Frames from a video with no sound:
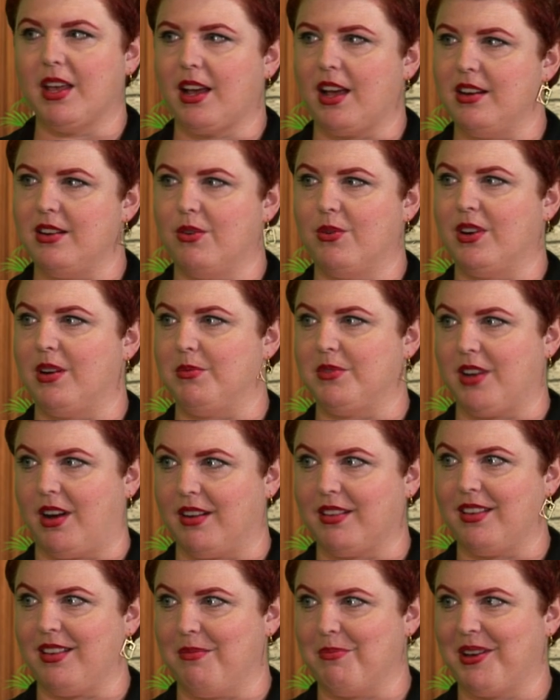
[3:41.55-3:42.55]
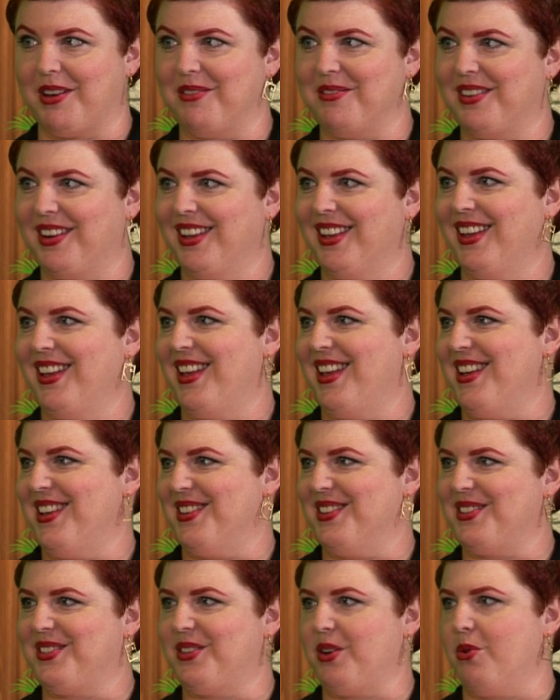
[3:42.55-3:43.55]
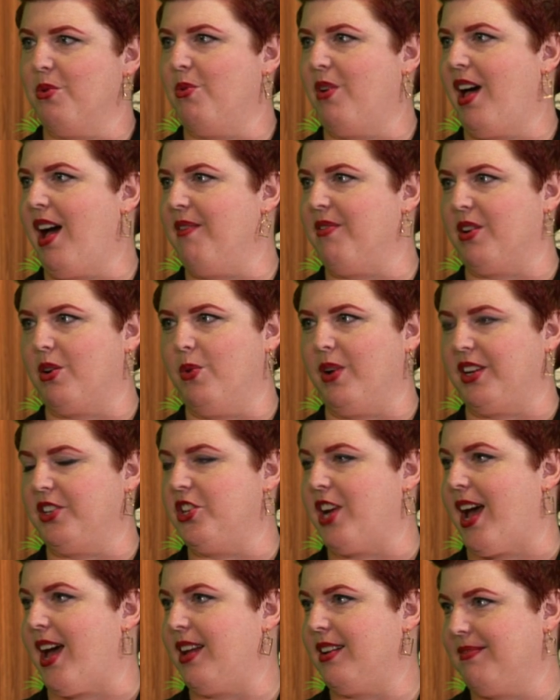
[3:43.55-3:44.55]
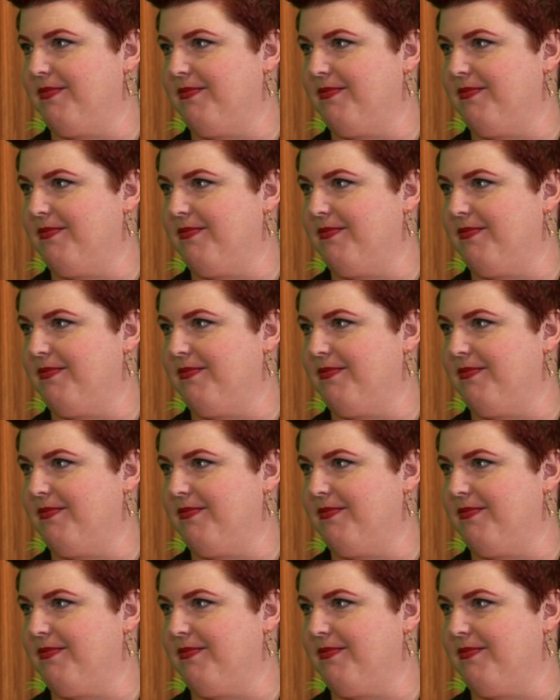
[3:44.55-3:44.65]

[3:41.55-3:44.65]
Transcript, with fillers: I know what I'm talking about. Right. So we'll have a quick chat,